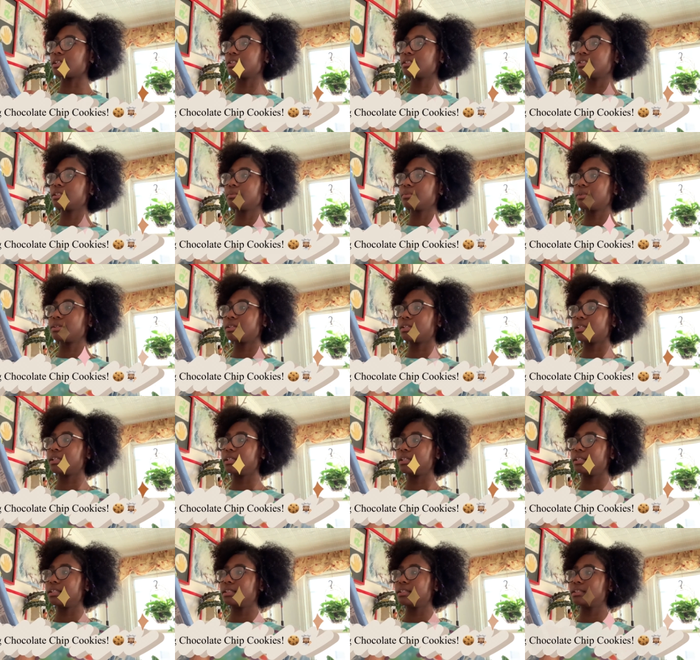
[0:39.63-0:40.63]
with
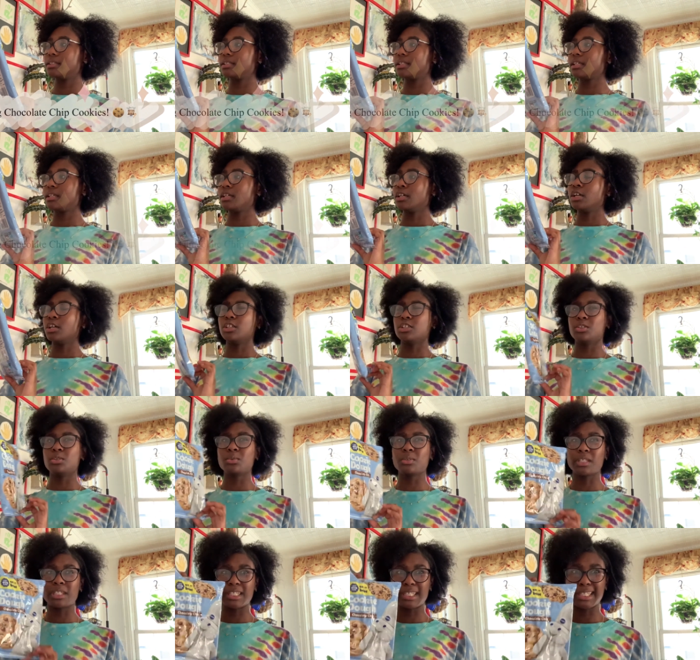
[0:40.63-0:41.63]
cookies. You
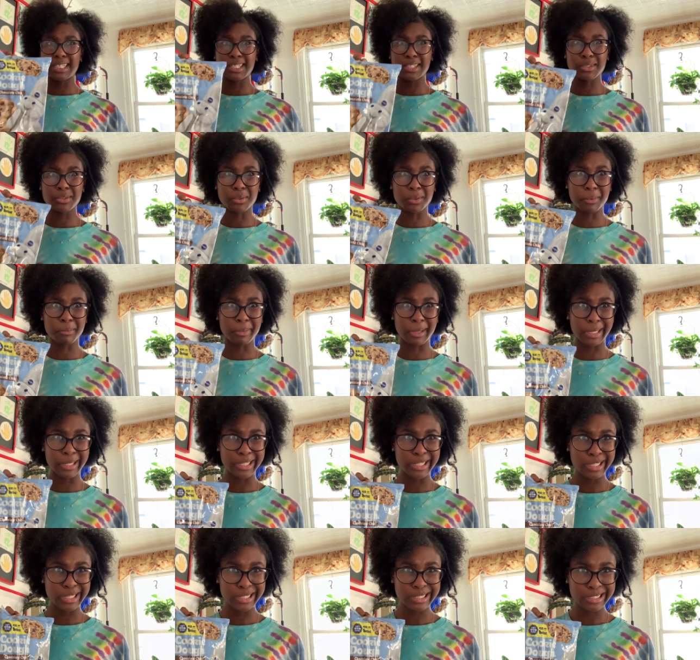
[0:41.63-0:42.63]
can eat it or bake
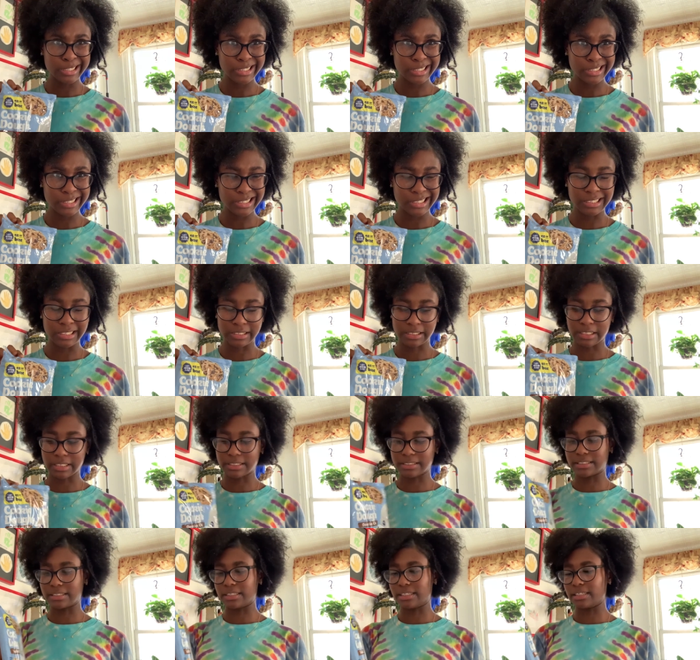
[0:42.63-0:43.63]
it.
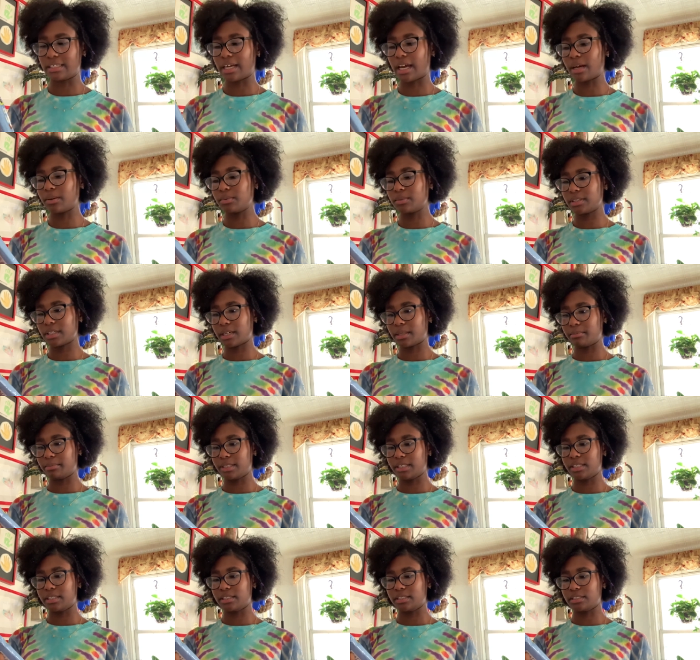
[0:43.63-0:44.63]
Disgusting. I will not be
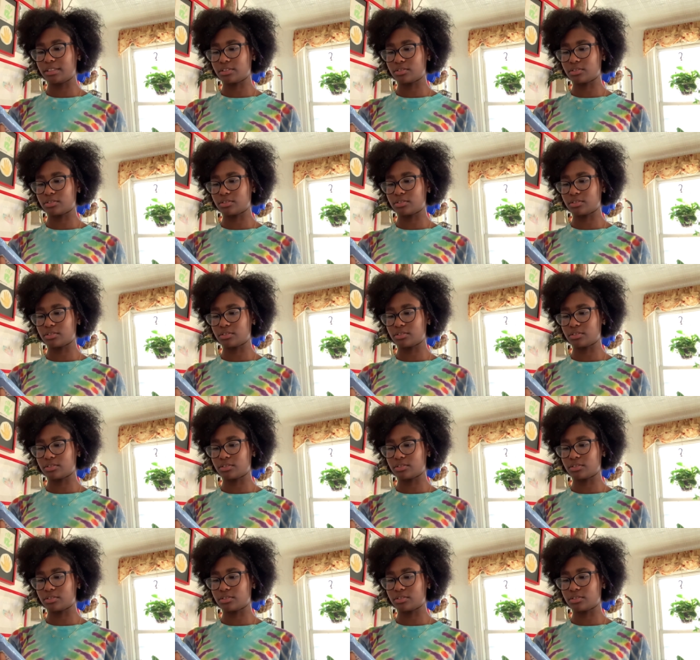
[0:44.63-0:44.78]
eating this